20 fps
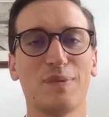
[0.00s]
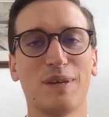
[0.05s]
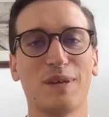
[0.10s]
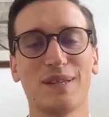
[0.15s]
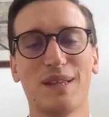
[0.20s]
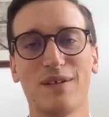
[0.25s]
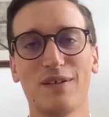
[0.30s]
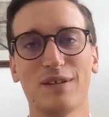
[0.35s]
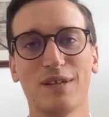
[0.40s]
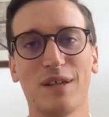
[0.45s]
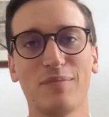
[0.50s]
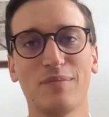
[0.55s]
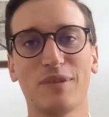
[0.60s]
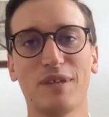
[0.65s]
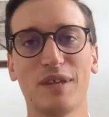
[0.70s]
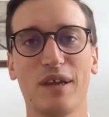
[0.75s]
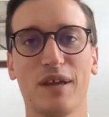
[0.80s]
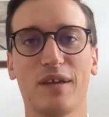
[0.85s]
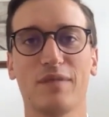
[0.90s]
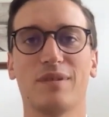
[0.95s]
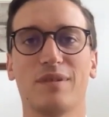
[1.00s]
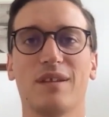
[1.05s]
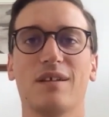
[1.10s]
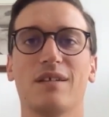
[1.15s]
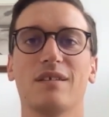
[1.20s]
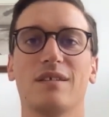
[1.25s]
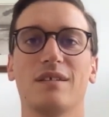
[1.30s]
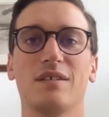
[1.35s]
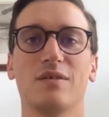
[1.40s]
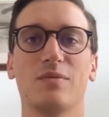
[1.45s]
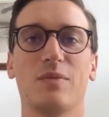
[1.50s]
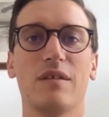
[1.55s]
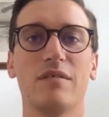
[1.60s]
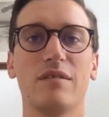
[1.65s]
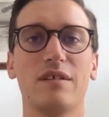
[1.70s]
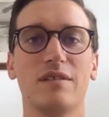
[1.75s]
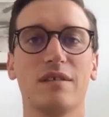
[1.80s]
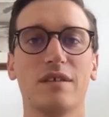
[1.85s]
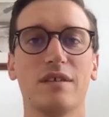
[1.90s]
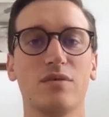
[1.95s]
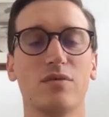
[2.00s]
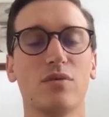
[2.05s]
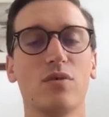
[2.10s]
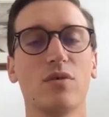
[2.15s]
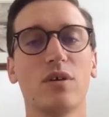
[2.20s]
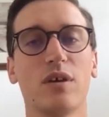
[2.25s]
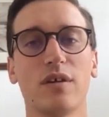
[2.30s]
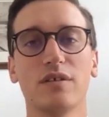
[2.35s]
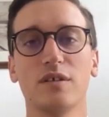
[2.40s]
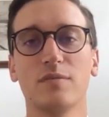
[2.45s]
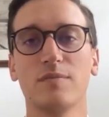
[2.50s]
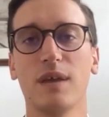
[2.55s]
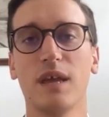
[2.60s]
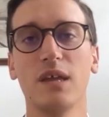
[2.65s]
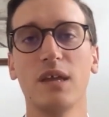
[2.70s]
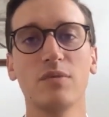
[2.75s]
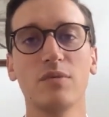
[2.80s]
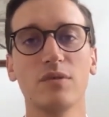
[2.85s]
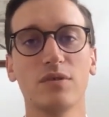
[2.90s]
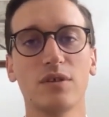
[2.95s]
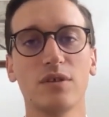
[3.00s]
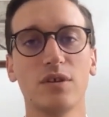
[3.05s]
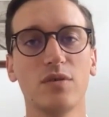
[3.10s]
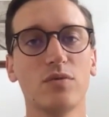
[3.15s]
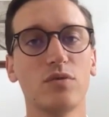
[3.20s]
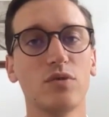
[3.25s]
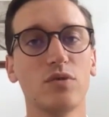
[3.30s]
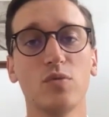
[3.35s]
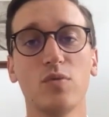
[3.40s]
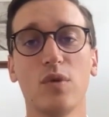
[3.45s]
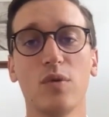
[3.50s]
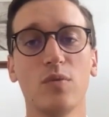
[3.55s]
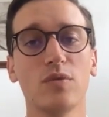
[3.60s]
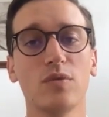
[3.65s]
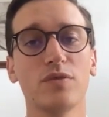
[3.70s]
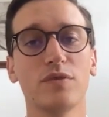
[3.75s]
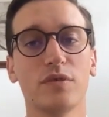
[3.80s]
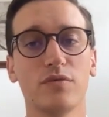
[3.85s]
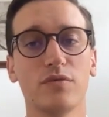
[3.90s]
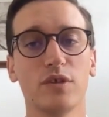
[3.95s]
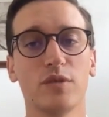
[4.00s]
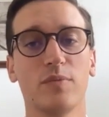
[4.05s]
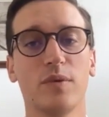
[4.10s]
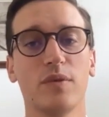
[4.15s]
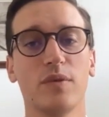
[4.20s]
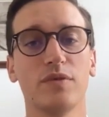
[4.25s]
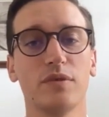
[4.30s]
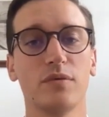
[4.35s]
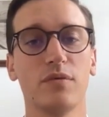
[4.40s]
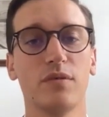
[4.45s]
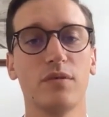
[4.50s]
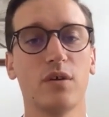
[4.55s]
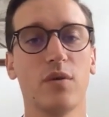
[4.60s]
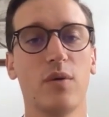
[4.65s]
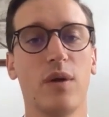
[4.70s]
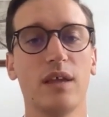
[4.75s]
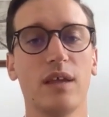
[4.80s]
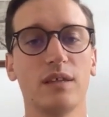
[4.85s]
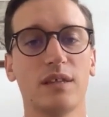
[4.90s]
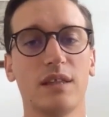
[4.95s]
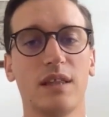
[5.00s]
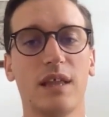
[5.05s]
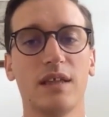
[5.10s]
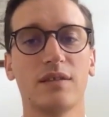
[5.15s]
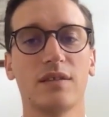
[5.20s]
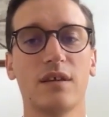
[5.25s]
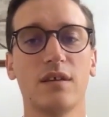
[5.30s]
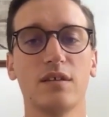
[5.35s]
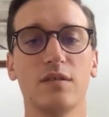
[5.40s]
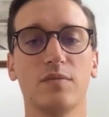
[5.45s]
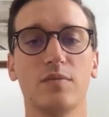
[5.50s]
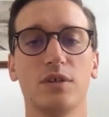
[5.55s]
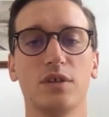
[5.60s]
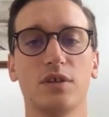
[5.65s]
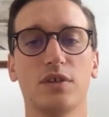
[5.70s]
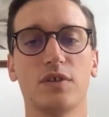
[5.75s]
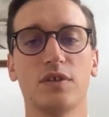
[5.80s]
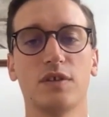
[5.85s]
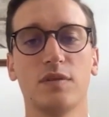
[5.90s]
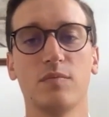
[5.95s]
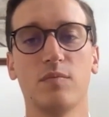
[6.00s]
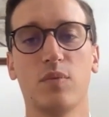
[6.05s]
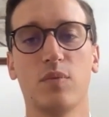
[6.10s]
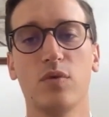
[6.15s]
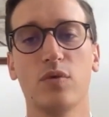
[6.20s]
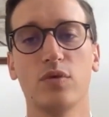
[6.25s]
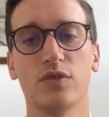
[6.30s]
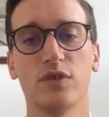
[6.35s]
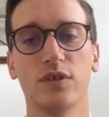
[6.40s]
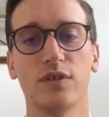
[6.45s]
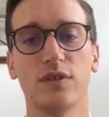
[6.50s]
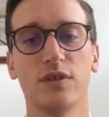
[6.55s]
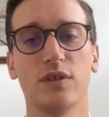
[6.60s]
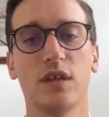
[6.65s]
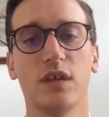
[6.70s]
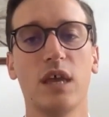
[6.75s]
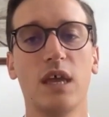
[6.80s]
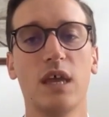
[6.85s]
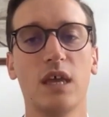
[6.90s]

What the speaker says: because there are some circumstances where either you're not going to be able to or you won't want to respond to a request, and that's going to be just as important